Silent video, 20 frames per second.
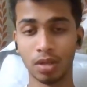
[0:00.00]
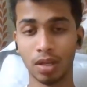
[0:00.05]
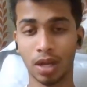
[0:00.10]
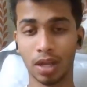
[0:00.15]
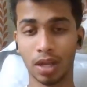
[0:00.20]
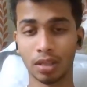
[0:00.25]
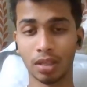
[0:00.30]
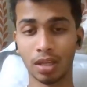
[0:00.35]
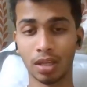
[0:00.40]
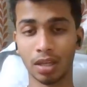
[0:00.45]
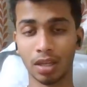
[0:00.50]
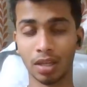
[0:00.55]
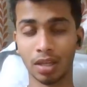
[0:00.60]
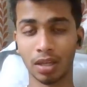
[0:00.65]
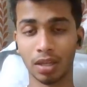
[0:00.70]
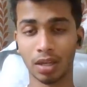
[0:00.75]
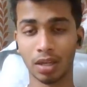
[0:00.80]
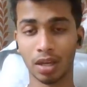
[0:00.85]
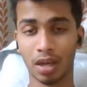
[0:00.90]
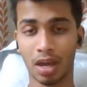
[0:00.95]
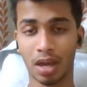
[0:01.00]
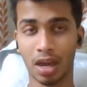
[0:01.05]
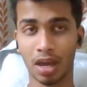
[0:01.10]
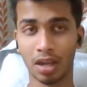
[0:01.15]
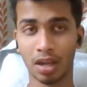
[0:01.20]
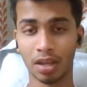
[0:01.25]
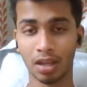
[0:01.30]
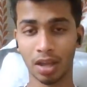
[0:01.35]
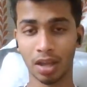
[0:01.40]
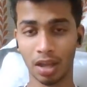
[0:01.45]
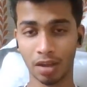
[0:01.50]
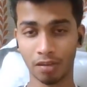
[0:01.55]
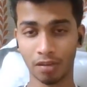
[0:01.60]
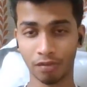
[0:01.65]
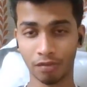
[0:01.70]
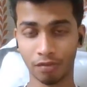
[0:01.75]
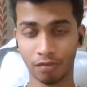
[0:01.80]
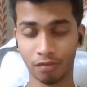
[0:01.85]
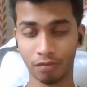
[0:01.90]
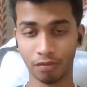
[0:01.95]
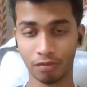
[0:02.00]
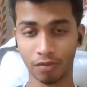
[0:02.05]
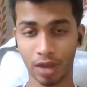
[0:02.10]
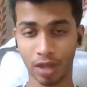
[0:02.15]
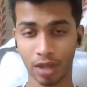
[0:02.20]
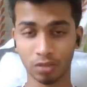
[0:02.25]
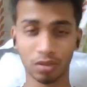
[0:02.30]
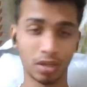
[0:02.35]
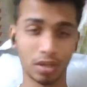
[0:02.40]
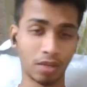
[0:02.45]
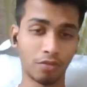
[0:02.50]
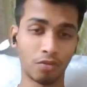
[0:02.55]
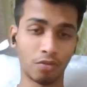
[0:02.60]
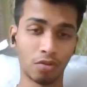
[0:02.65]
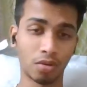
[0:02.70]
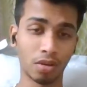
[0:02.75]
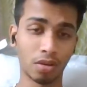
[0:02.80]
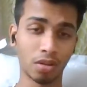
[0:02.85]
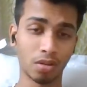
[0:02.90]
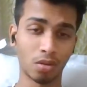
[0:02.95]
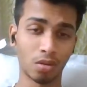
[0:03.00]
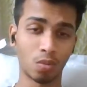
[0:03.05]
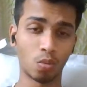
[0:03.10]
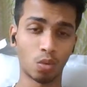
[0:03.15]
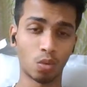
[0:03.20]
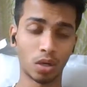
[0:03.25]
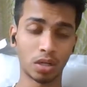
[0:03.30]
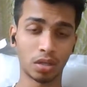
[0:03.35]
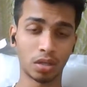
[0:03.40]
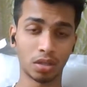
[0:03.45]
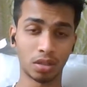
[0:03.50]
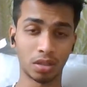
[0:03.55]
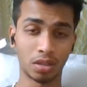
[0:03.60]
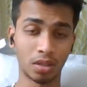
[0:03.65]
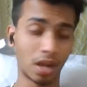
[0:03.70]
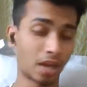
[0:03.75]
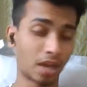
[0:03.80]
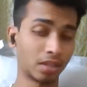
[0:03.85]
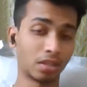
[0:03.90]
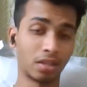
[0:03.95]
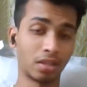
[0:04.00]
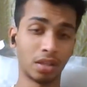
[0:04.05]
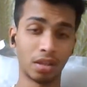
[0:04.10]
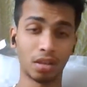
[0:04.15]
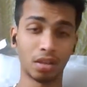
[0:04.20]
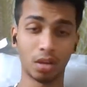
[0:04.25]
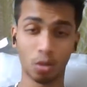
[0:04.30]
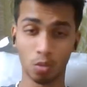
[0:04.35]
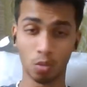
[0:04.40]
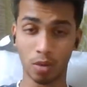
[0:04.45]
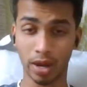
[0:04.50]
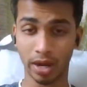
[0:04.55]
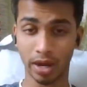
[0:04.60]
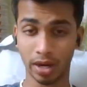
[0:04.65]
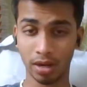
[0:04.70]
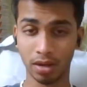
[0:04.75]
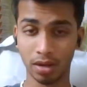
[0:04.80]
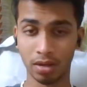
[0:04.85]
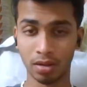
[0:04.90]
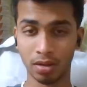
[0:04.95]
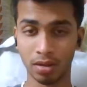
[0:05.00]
I think I have actually focused on what are the things required